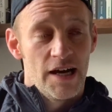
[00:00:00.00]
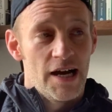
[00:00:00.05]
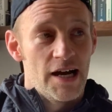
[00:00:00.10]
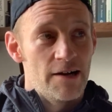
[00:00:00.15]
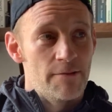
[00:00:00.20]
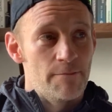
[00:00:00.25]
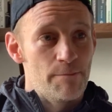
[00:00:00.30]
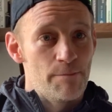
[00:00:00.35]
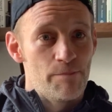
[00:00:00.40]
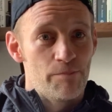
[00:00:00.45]

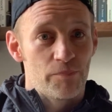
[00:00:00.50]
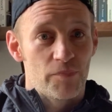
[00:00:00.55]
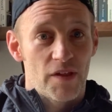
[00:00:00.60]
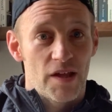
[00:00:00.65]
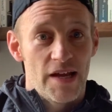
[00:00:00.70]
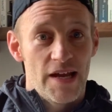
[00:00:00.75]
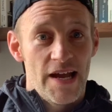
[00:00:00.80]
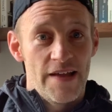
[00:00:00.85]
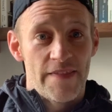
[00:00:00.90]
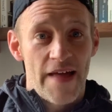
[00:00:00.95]

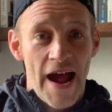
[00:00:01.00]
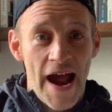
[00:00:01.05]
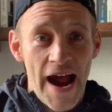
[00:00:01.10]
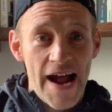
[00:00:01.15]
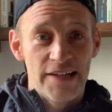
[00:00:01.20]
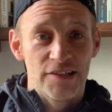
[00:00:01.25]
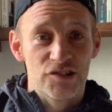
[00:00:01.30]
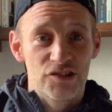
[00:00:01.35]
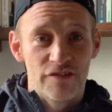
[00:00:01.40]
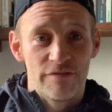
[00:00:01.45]
in the
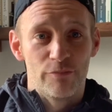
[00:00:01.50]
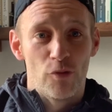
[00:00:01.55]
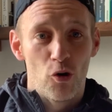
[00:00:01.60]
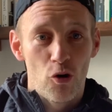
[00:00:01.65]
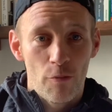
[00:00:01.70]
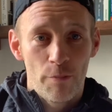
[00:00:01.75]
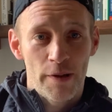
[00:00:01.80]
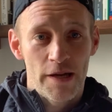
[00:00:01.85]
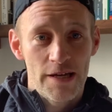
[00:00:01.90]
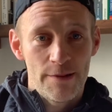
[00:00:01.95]
hands of
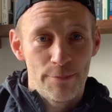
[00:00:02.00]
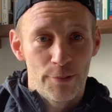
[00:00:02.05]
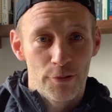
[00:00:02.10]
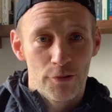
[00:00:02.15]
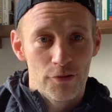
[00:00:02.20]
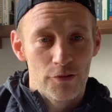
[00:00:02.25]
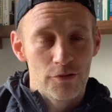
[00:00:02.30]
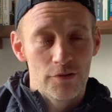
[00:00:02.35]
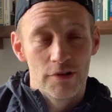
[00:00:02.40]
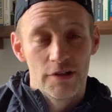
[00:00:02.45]
more
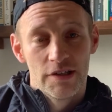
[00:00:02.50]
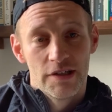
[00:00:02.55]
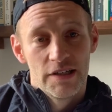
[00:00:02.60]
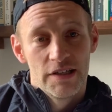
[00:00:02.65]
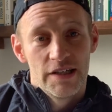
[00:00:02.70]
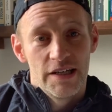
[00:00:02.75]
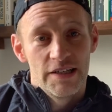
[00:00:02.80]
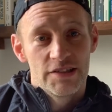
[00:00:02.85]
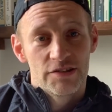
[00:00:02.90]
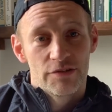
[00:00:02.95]
people
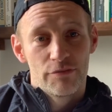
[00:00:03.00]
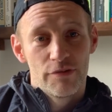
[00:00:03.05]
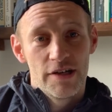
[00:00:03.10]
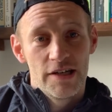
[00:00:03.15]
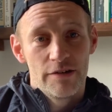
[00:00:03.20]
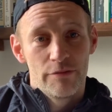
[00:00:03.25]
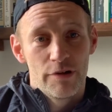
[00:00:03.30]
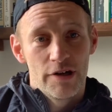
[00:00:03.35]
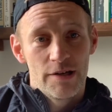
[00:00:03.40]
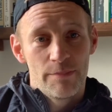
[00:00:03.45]
is a
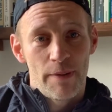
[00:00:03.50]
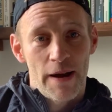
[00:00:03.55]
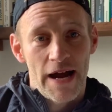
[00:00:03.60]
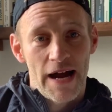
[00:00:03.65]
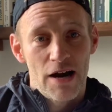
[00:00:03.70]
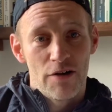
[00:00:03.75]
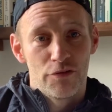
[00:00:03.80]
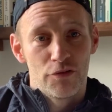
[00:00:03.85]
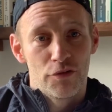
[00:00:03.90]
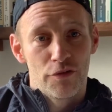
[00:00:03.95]
really, really
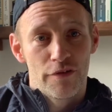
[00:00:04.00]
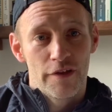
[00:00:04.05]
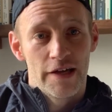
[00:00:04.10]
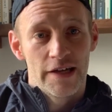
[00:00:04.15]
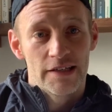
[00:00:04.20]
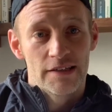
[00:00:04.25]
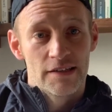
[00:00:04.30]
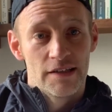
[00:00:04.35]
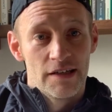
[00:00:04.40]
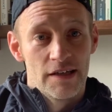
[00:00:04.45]
powerful
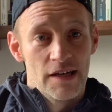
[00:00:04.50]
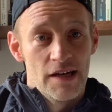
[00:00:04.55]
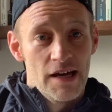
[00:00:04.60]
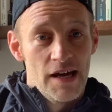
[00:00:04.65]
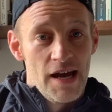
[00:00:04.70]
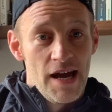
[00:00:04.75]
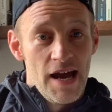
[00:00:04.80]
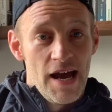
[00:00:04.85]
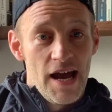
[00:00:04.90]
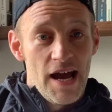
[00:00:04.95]
thing.
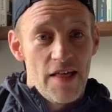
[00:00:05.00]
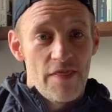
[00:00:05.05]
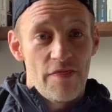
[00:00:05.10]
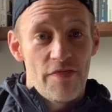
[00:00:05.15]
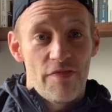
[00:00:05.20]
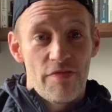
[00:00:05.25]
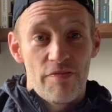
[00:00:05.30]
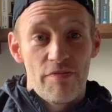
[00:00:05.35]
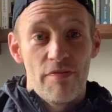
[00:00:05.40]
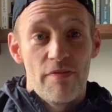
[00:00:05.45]

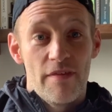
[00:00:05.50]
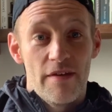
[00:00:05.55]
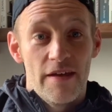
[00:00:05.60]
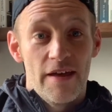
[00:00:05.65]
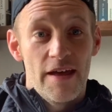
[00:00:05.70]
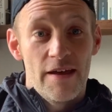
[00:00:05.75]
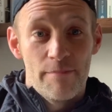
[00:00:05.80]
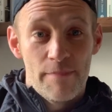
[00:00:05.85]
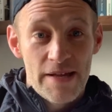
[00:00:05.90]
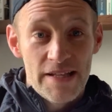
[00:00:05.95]

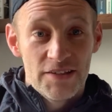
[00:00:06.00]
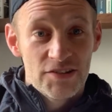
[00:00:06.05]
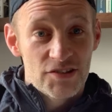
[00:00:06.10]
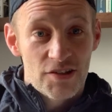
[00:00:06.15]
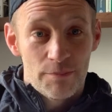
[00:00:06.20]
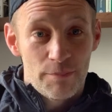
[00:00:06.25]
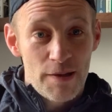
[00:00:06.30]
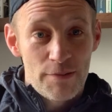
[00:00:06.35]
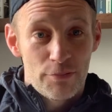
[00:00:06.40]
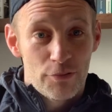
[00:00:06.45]
It means
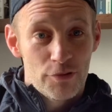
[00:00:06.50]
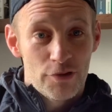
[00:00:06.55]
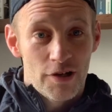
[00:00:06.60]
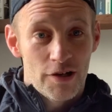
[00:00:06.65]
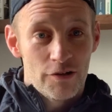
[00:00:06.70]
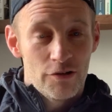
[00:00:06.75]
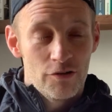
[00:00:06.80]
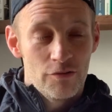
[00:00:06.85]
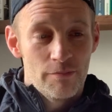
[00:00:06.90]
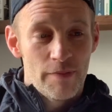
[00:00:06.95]
that people, you
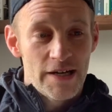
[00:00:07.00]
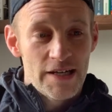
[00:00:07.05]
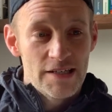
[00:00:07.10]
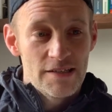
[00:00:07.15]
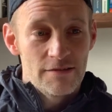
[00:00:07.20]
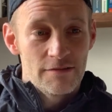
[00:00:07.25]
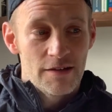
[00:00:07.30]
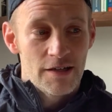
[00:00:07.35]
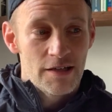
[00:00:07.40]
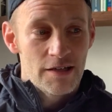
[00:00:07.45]
know, who
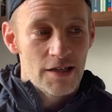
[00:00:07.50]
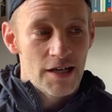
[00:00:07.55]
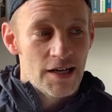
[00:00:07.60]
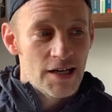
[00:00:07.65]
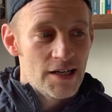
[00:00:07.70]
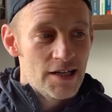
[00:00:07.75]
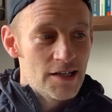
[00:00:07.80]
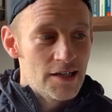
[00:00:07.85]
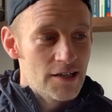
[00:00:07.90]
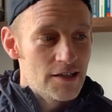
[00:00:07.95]
may,
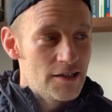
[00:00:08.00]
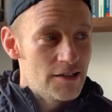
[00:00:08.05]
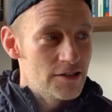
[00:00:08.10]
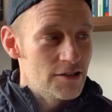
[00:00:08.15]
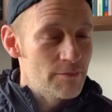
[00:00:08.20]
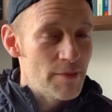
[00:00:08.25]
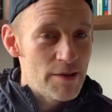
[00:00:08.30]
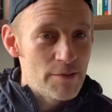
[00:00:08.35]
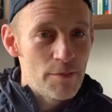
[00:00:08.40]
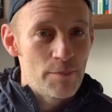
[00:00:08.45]

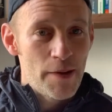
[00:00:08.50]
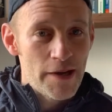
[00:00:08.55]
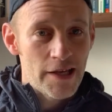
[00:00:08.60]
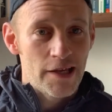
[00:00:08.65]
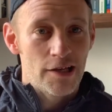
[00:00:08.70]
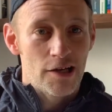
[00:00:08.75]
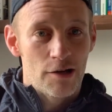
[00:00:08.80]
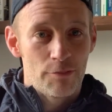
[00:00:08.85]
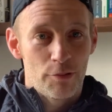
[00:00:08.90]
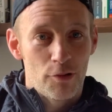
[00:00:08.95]
you may be
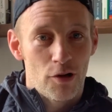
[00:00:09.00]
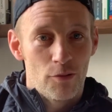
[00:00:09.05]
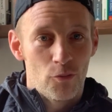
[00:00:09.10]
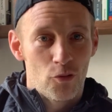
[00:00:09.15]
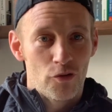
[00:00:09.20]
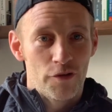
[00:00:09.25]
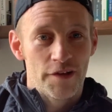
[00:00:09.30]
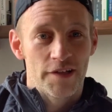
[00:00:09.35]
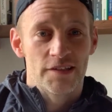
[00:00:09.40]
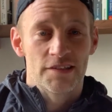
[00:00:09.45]
picking up a lot
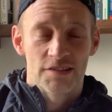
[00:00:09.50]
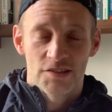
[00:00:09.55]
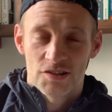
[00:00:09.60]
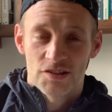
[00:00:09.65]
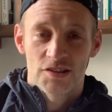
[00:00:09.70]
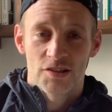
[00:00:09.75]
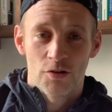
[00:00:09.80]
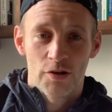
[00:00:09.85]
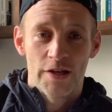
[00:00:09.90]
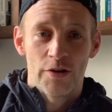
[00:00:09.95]
more of the
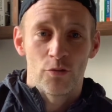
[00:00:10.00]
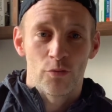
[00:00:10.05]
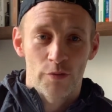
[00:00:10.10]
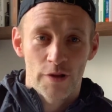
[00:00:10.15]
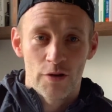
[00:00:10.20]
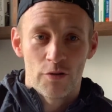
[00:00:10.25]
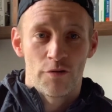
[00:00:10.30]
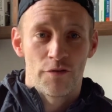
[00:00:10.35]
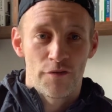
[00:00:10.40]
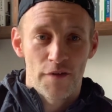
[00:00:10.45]
conditions, it
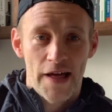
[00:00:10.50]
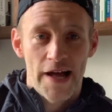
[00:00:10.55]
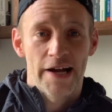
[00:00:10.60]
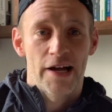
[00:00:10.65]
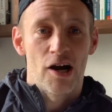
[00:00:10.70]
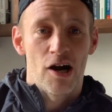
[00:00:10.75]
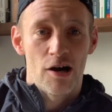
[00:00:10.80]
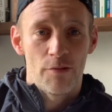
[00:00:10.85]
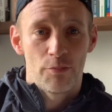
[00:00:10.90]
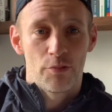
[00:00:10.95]
will
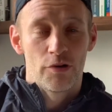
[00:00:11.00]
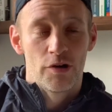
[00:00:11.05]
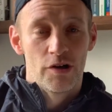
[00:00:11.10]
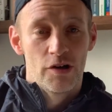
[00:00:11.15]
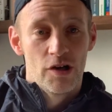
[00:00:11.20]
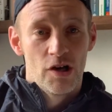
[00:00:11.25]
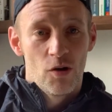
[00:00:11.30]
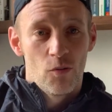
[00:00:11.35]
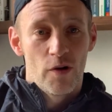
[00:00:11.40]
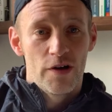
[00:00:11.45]
flag up
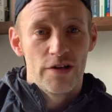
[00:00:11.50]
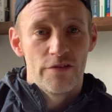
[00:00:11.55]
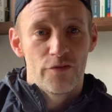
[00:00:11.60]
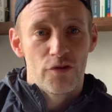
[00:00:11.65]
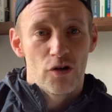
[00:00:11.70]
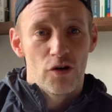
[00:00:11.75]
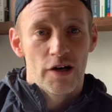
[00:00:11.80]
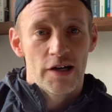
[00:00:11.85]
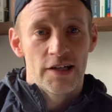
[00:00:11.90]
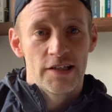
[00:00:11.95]
when you've
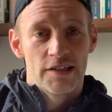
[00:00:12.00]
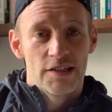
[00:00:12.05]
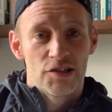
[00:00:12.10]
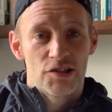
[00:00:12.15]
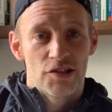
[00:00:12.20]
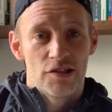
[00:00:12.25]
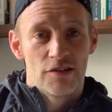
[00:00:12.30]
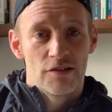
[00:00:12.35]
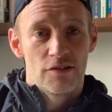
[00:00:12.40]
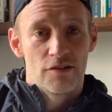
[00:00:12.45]
got a
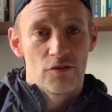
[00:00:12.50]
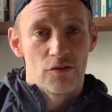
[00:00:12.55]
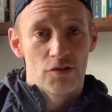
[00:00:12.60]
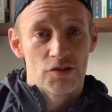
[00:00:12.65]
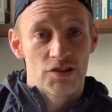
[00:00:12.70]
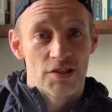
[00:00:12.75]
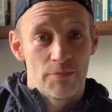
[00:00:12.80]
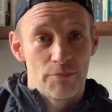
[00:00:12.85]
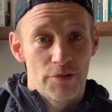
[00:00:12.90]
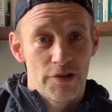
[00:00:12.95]
condition or
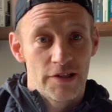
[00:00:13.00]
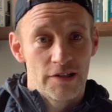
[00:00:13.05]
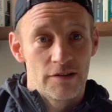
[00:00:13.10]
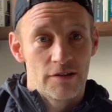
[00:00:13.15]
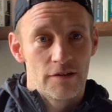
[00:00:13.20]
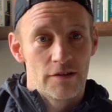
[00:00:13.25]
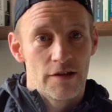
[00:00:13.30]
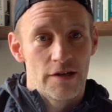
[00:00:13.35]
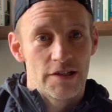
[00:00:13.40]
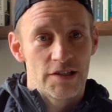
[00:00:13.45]

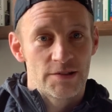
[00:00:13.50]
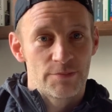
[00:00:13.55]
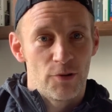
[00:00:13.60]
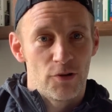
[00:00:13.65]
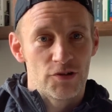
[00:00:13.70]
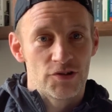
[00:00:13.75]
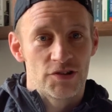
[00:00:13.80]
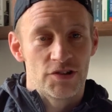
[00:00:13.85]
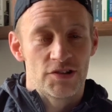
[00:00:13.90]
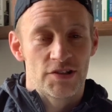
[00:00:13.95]
something that it
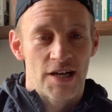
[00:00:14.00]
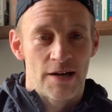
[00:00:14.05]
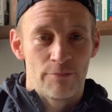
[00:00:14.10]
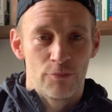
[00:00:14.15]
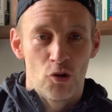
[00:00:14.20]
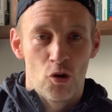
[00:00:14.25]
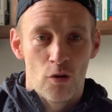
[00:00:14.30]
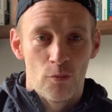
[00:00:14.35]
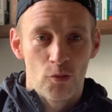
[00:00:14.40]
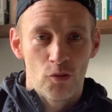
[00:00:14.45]
spots that's
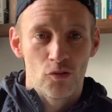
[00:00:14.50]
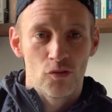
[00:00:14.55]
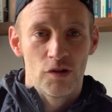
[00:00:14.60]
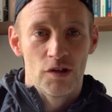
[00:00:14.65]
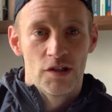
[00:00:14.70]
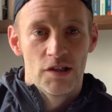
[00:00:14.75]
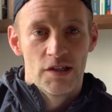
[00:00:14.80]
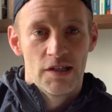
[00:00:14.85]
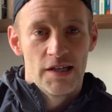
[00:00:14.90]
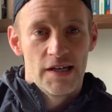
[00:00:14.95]
abnormal,
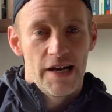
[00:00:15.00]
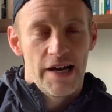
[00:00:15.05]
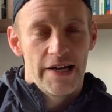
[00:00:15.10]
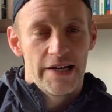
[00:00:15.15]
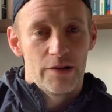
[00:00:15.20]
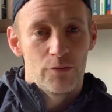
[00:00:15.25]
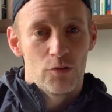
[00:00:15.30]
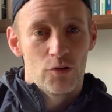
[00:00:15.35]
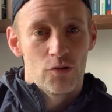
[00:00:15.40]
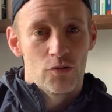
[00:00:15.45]

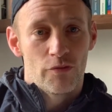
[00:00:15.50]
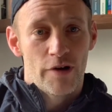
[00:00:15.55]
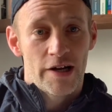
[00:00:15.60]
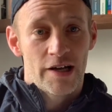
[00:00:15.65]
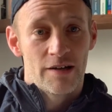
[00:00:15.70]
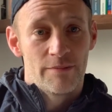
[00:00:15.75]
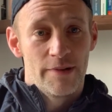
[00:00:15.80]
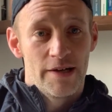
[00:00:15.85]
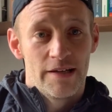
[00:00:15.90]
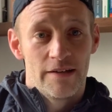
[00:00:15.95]
and it will
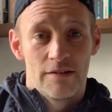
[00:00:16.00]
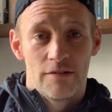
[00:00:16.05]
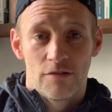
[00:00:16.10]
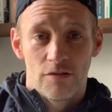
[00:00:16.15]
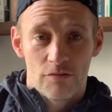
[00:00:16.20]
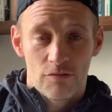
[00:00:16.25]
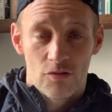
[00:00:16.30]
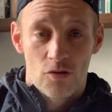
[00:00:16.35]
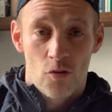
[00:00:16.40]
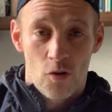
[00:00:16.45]

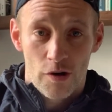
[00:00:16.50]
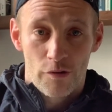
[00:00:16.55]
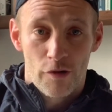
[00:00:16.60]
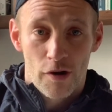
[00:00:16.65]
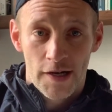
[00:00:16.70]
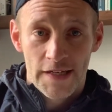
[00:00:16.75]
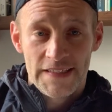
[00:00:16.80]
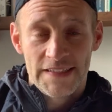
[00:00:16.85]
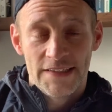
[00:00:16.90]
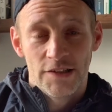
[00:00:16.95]
recommend quite
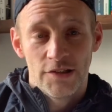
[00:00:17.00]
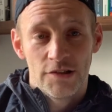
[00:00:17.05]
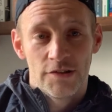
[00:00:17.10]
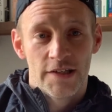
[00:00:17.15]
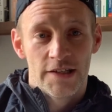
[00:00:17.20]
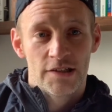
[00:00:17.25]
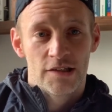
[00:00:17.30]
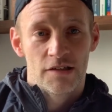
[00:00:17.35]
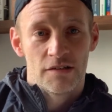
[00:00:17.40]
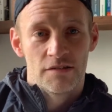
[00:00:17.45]
rightly that you
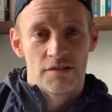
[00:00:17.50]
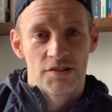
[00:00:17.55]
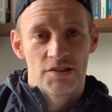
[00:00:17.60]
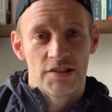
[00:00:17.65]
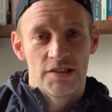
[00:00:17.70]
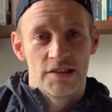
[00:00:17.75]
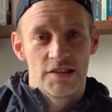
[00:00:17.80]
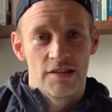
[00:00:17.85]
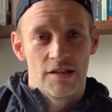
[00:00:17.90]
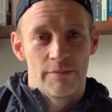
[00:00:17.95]
then go and
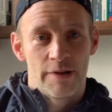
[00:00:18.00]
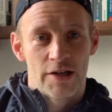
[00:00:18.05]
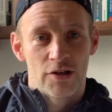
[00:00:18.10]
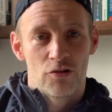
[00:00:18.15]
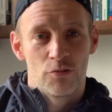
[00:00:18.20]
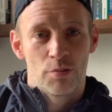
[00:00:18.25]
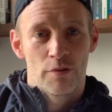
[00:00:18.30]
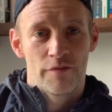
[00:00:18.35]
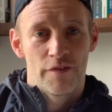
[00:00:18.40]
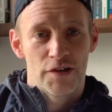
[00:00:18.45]
see a
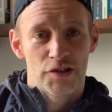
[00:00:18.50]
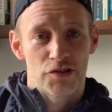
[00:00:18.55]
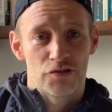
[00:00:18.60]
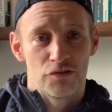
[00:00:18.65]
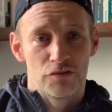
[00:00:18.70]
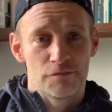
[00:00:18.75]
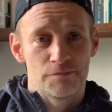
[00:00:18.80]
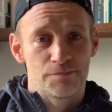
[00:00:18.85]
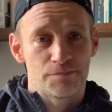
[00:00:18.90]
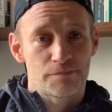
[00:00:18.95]
medical
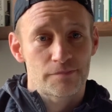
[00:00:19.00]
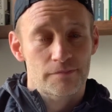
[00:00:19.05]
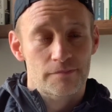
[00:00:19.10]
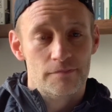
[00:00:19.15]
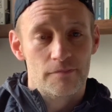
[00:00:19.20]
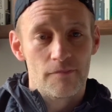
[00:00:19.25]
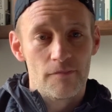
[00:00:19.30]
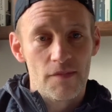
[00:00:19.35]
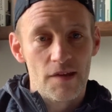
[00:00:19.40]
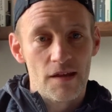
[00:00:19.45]
professional,
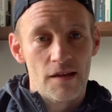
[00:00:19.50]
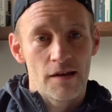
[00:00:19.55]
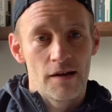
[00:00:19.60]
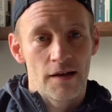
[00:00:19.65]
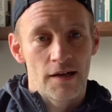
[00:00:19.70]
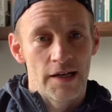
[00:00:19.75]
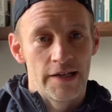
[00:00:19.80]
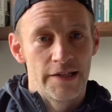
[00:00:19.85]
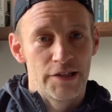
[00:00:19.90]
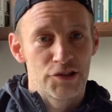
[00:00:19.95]
a
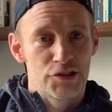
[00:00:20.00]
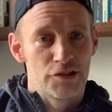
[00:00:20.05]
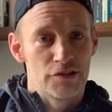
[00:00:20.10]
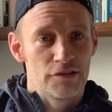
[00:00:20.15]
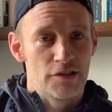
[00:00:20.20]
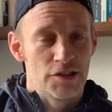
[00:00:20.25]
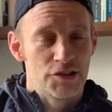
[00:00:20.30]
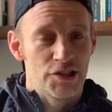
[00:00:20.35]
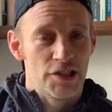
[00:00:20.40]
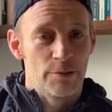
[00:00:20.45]

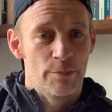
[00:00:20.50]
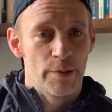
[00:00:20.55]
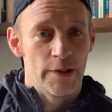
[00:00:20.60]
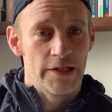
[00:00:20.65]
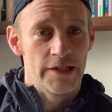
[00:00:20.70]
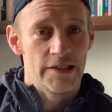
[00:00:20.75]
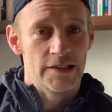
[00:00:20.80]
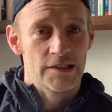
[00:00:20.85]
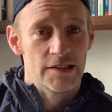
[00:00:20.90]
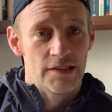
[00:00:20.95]
clinician, a
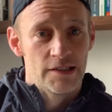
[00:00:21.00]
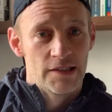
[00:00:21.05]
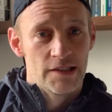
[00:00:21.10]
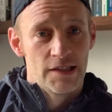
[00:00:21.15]
GP,